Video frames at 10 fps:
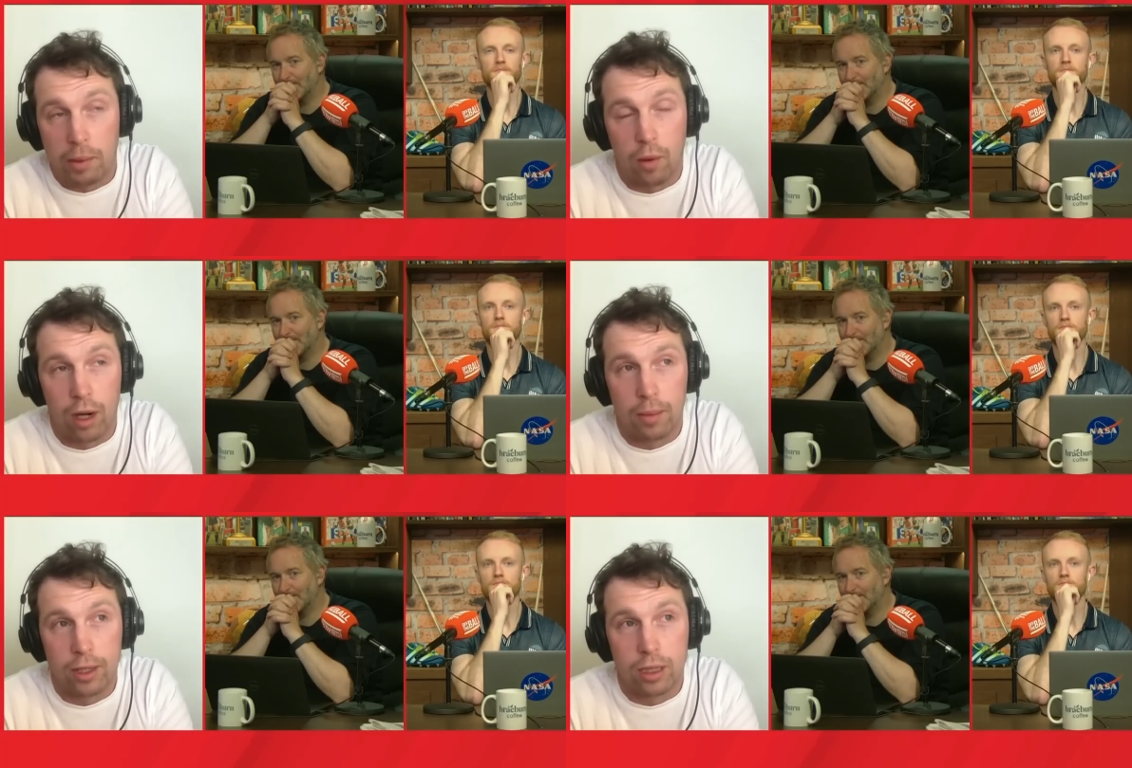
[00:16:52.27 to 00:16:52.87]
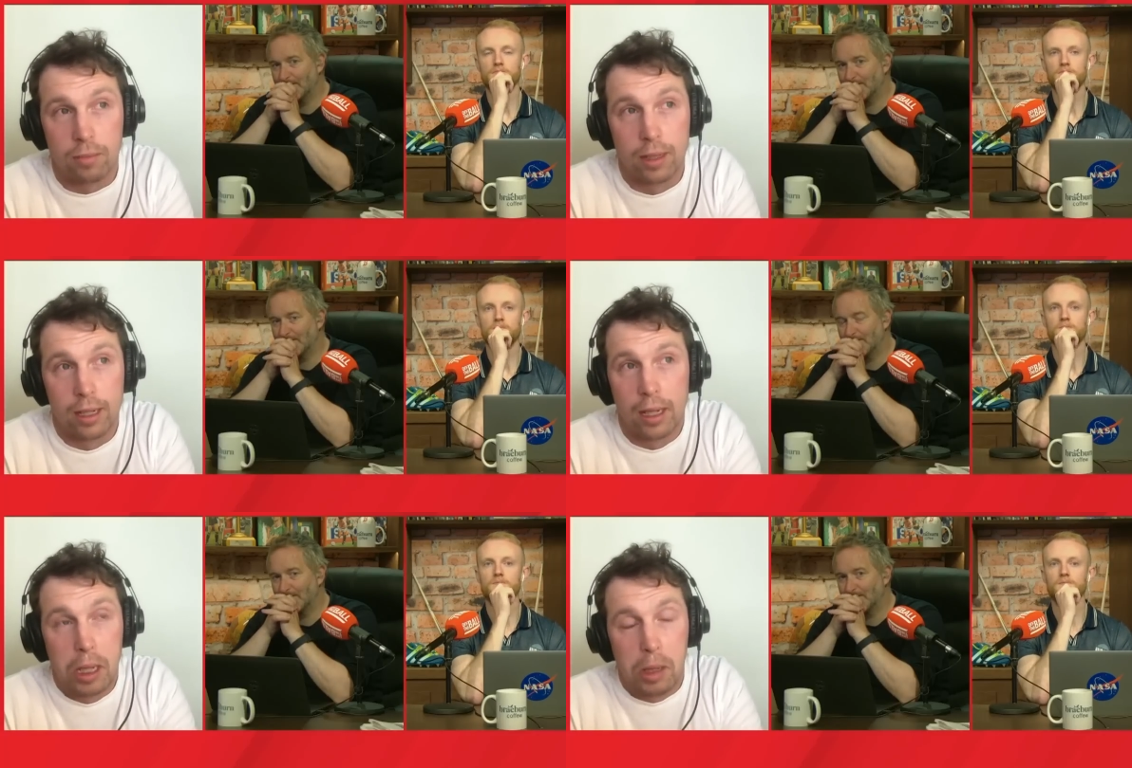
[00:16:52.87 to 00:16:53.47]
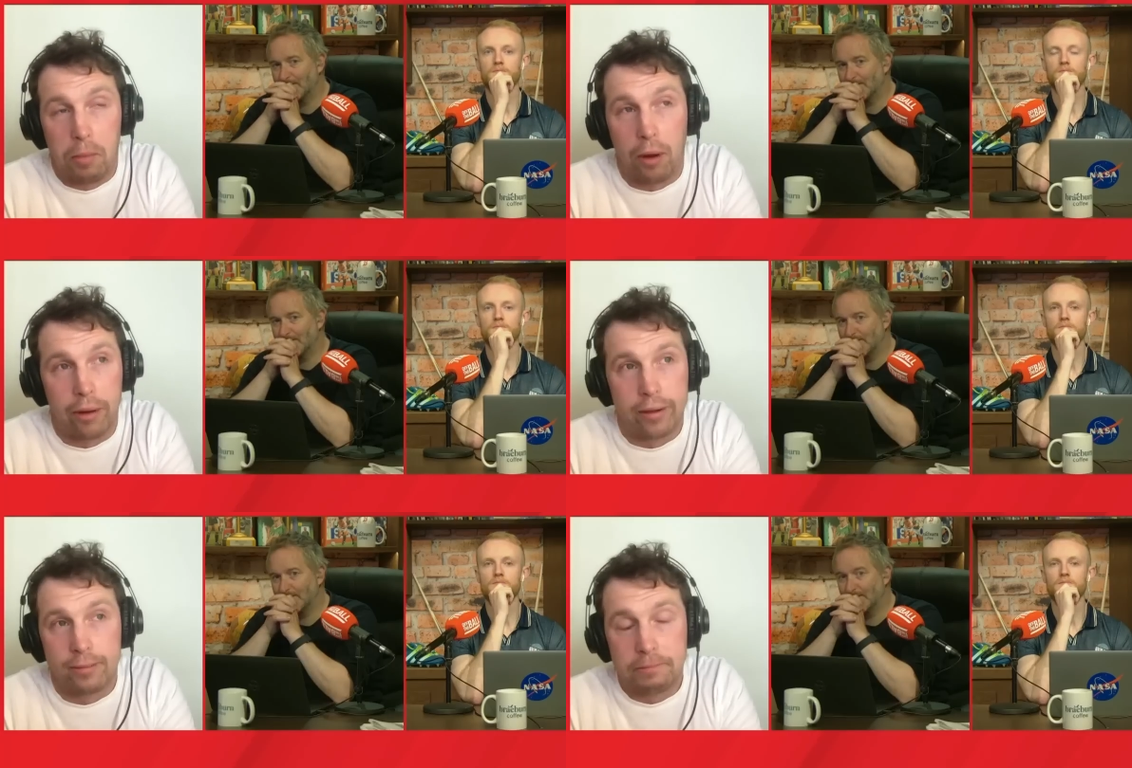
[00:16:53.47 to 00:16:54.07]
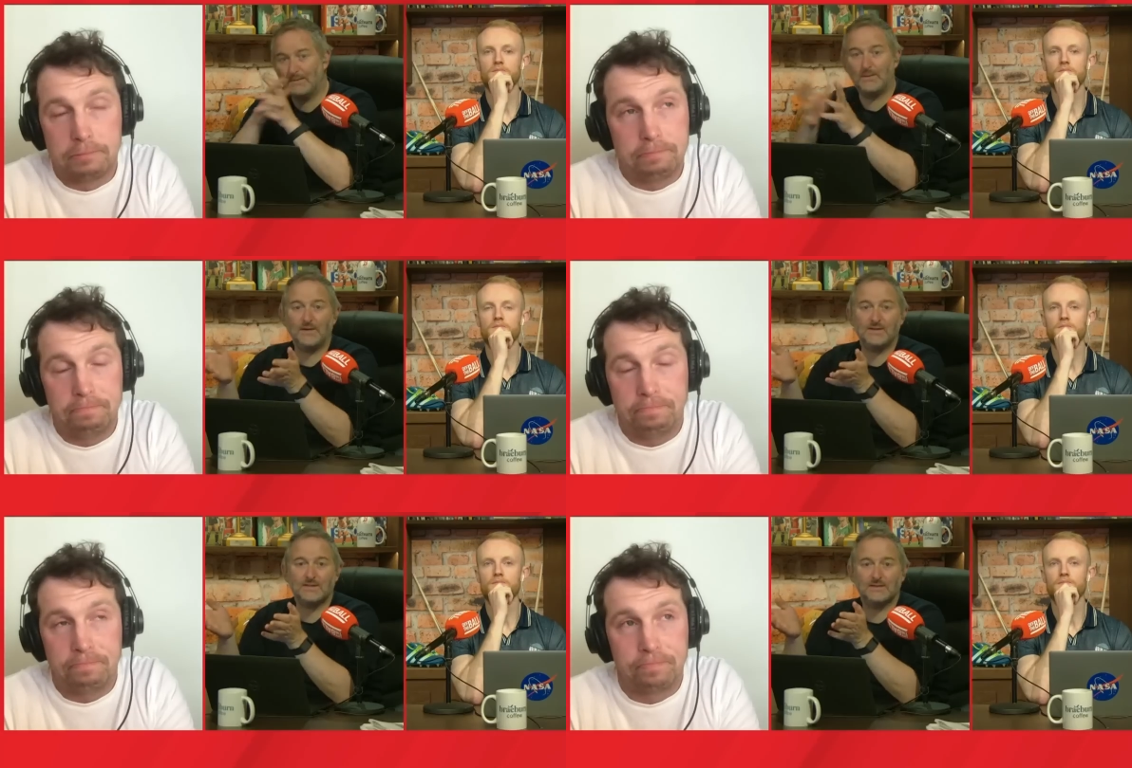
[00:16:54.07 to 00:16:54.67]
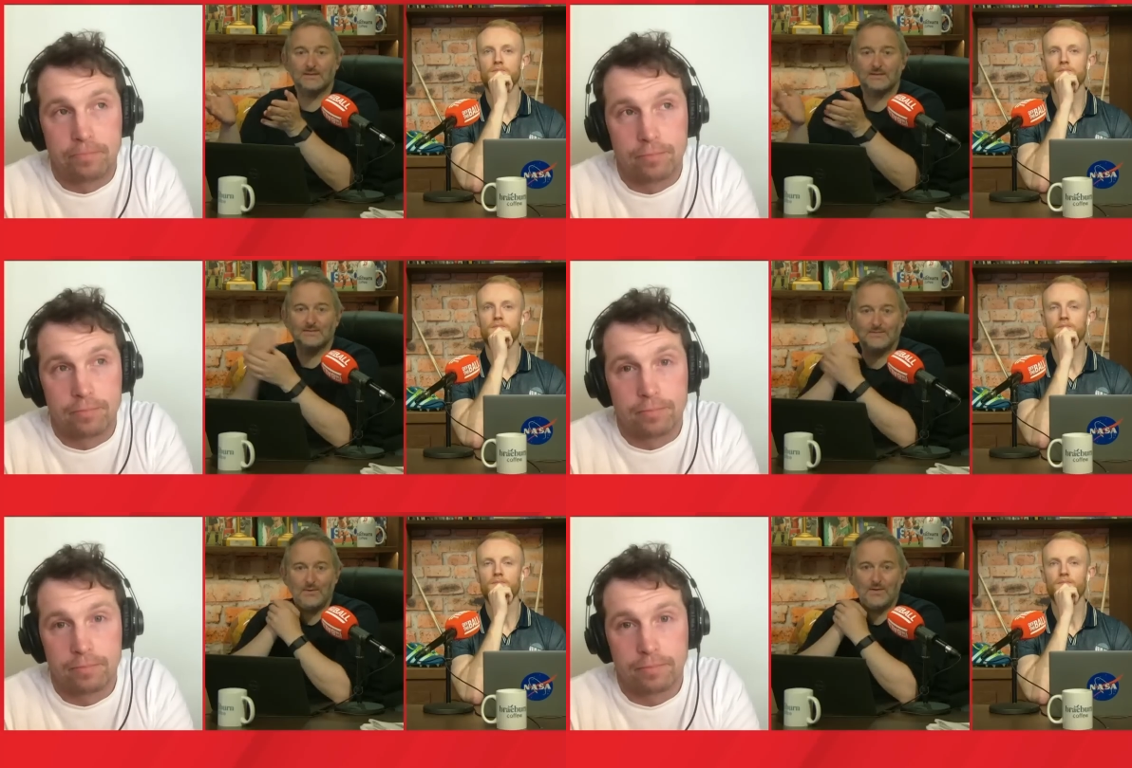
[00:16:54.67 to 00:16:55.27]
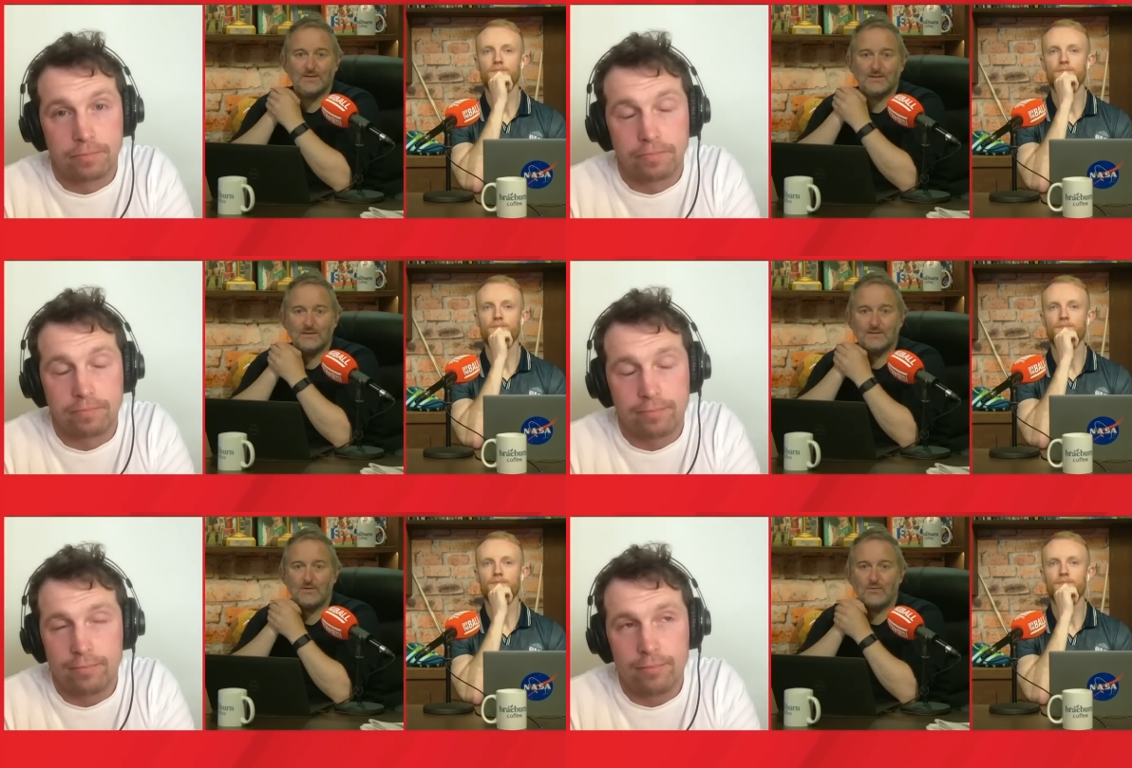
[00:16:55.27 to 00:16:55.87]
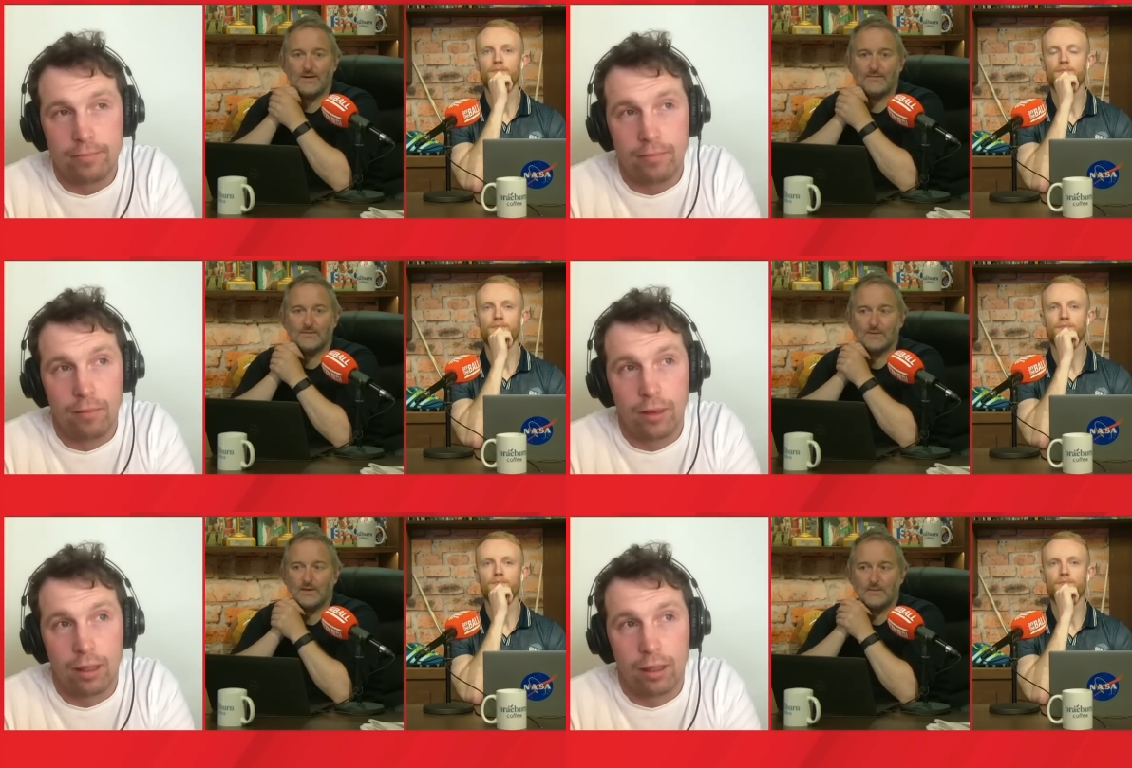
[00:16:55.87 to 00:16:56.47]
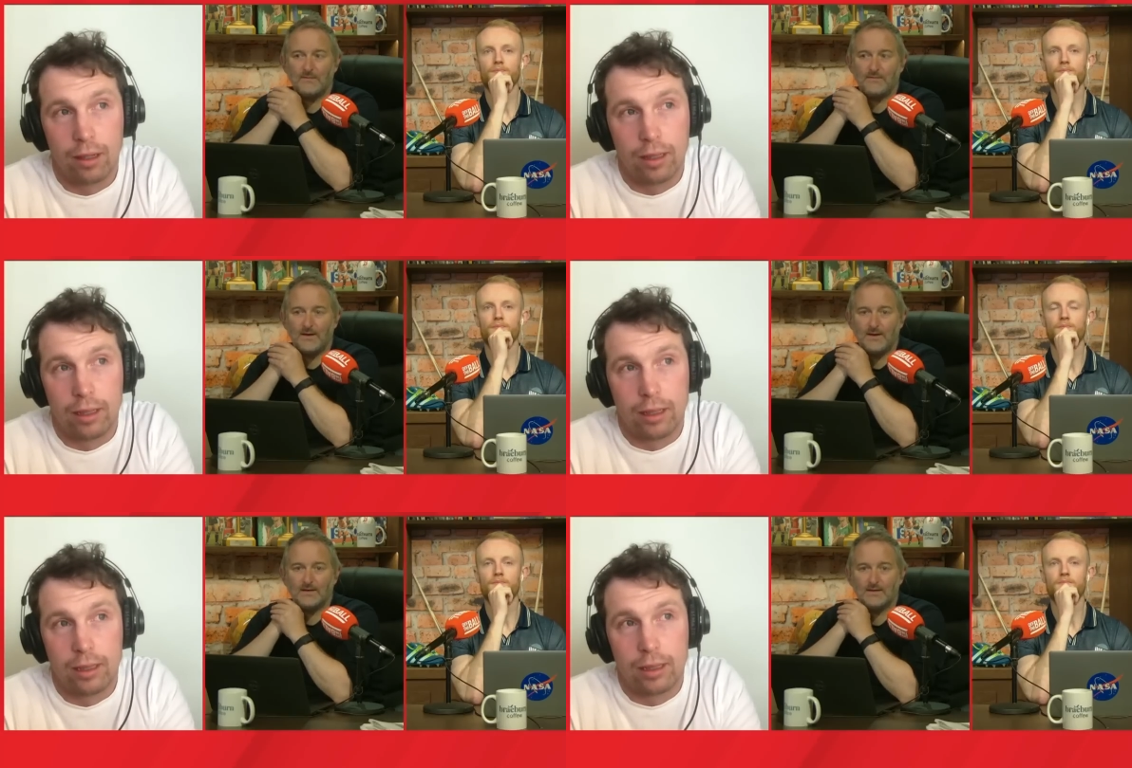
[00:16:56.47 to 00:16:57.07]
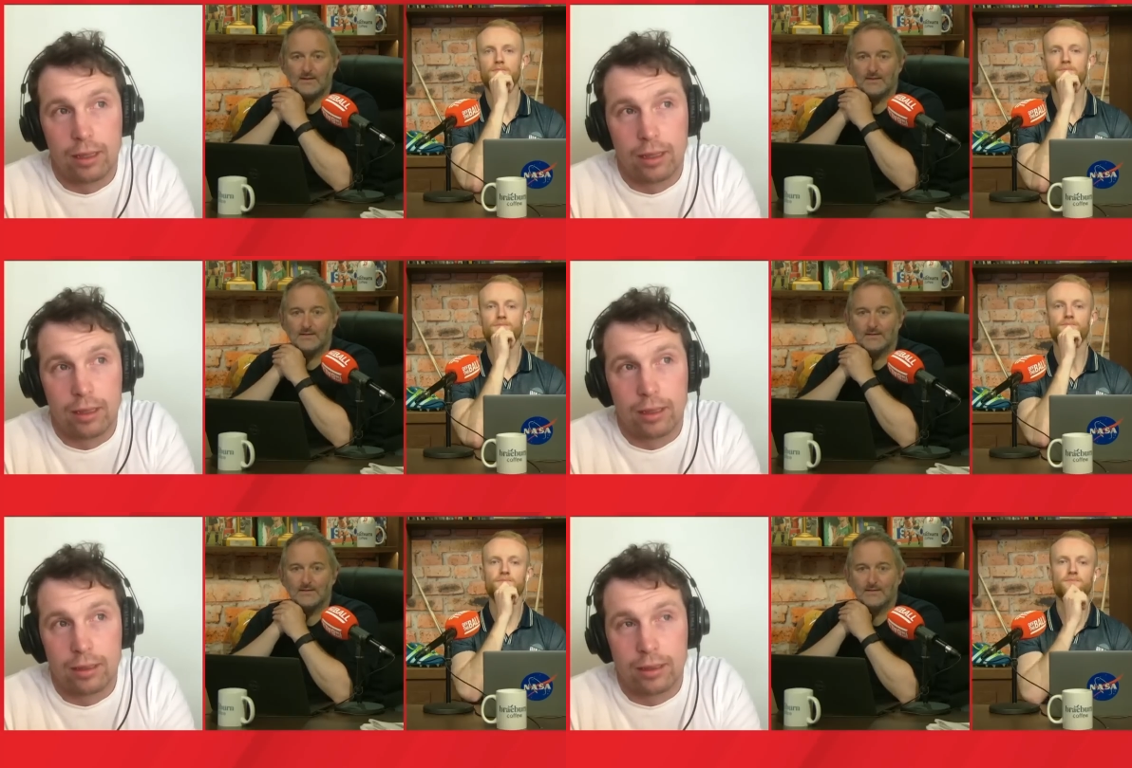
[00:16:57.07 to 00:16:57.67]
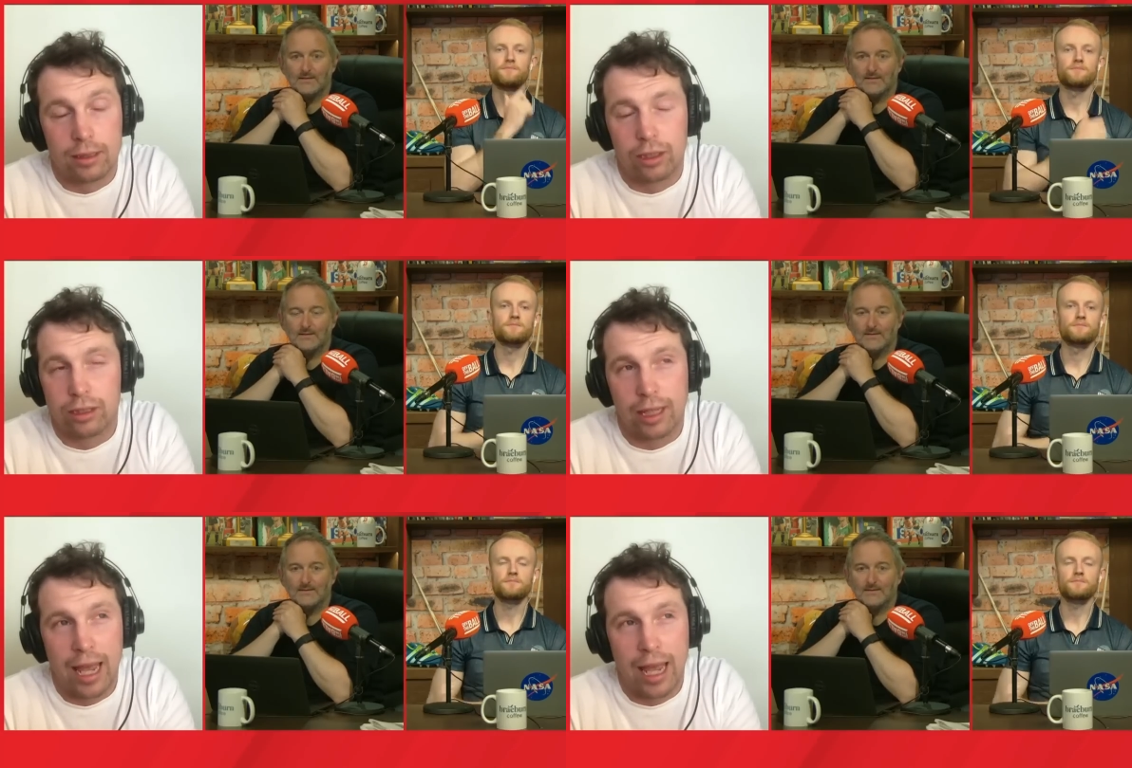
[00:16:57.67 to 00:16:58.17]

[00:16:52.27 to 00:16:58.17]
Speaker 1: be worried about them. But and we wouldn't
Speaker 2: we wouldn't on the scoring difference, wouldn't it have been fine?
Speaker 1: Just the